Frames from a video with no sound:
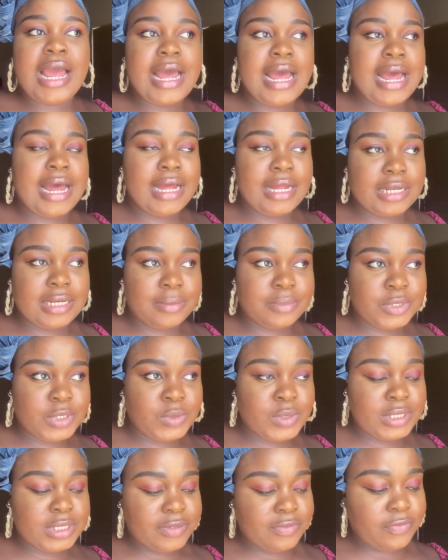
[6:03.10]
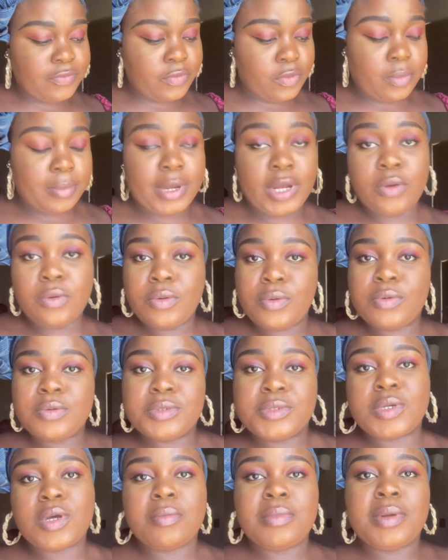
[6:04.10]
and I'm just waiting for my uncle
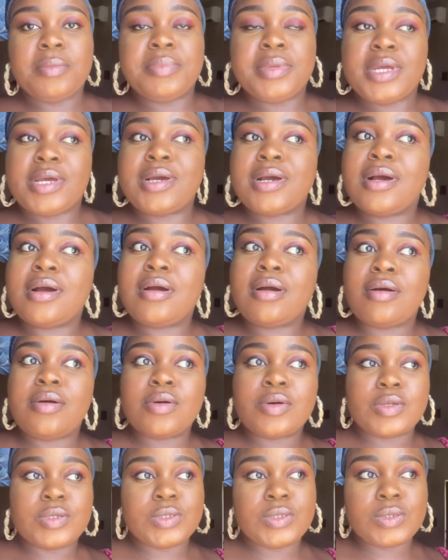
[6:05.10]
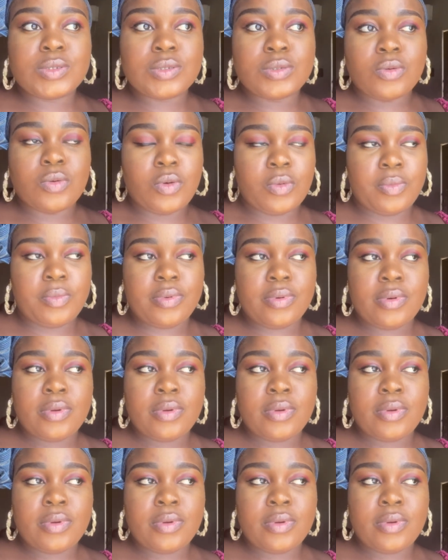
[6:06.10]
to come and pick us up.